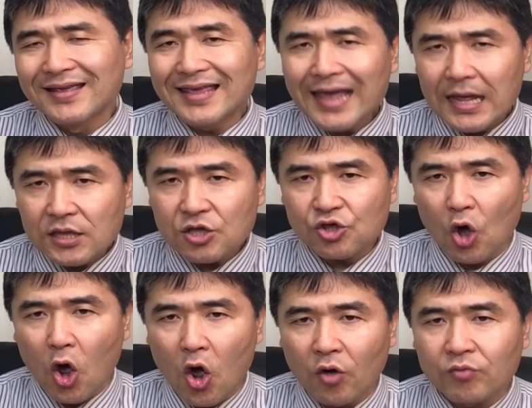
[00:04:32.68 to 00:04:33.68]
In
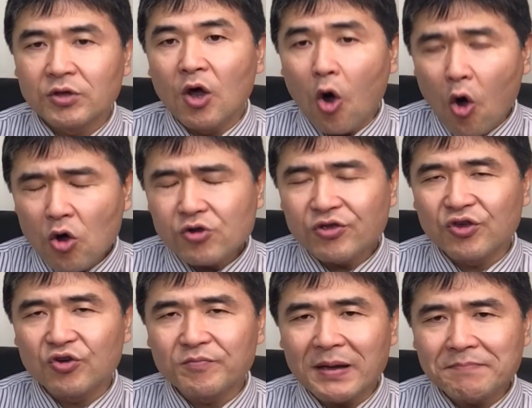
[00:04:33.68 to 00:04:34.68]
addition, all
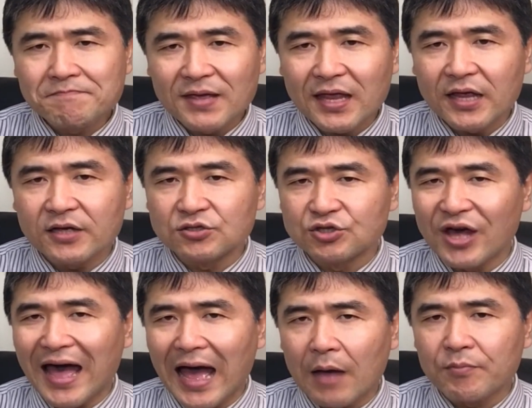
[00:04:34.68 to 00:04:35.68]
human beings
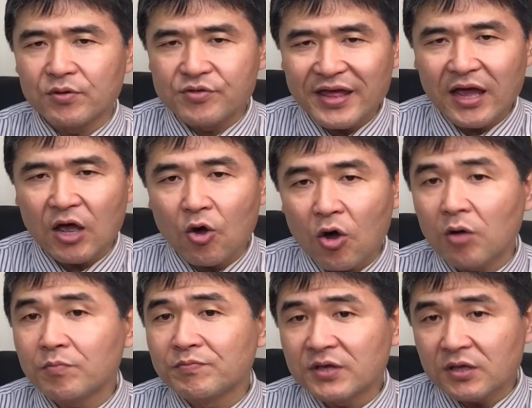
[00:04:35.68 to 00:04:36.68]
have their
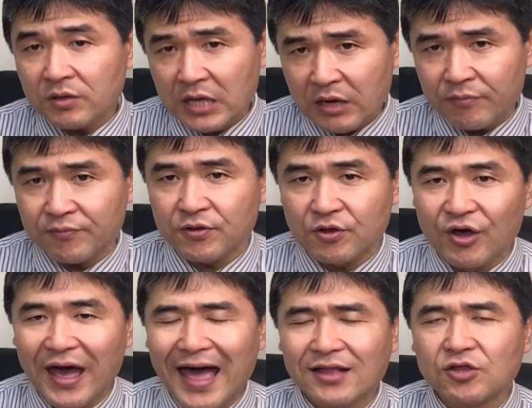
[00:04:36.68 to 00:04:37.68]
own beliefs
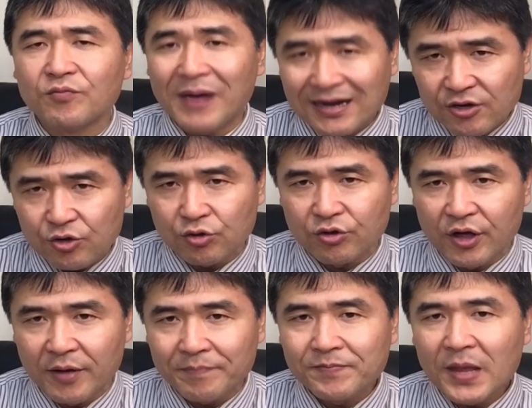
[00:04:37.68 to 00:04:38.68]
and values,
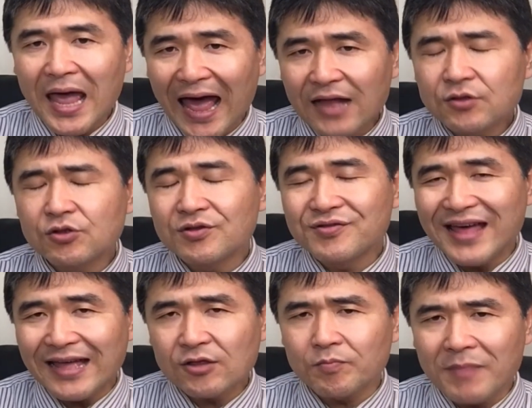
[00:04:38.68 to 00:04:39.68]
and
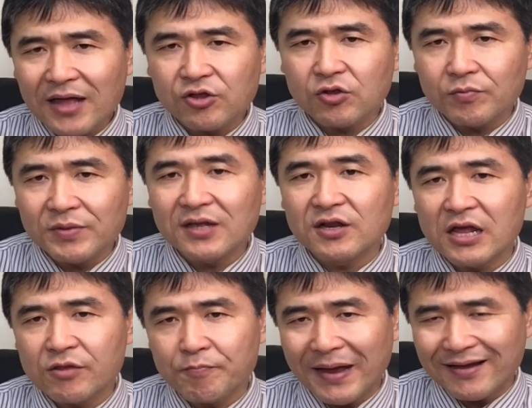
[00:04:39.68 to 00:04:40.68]
that must be
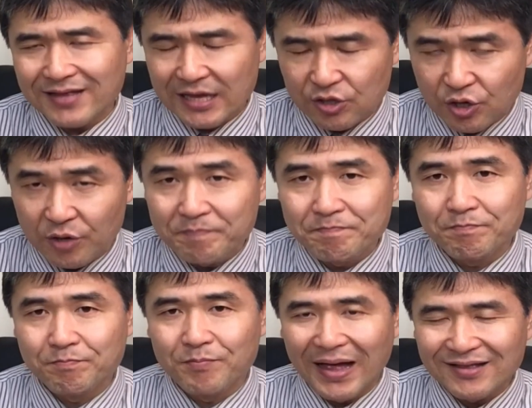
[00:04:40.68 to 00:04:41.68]
respected.
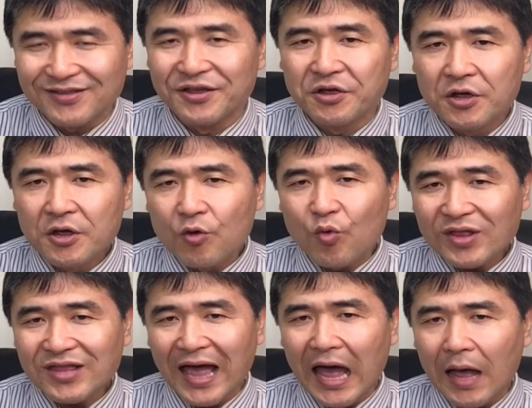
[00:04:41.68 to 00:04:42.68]
But
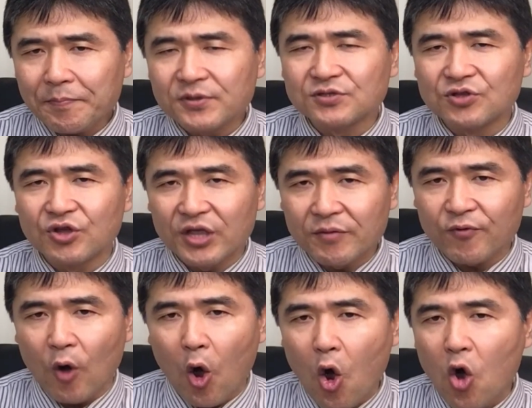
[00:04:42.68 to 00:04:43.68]
what happens if
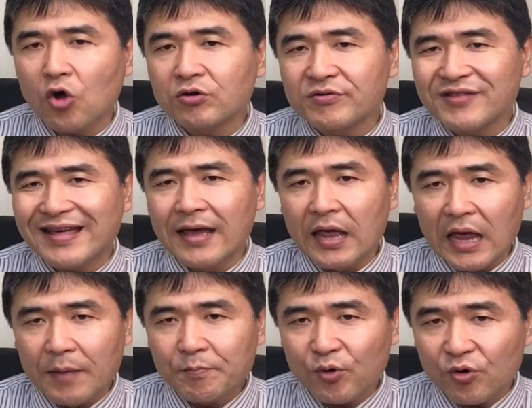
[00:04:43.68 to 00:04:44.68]
all the
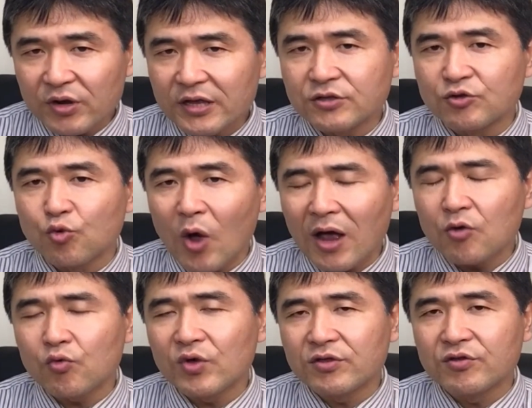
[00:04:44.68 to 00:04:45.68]
employees work
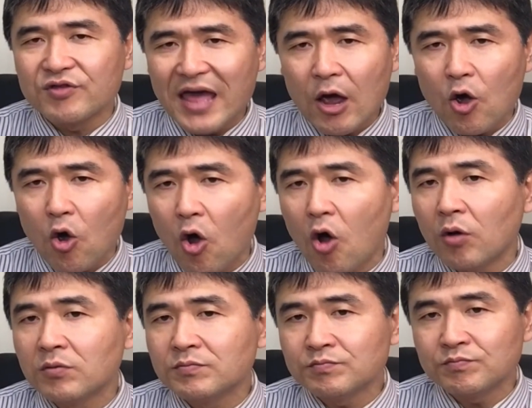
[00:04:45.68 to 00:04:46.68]
with their
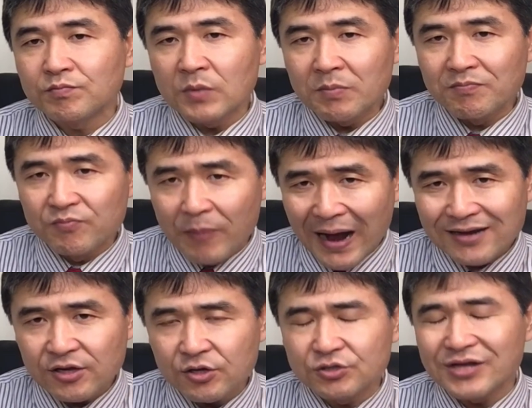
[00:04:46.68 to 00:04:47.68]
own
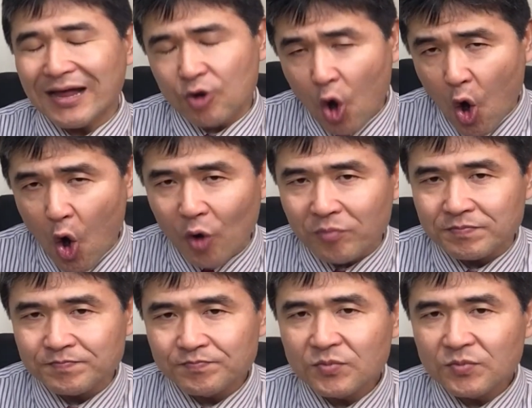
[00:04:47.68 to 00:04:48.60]
values alone?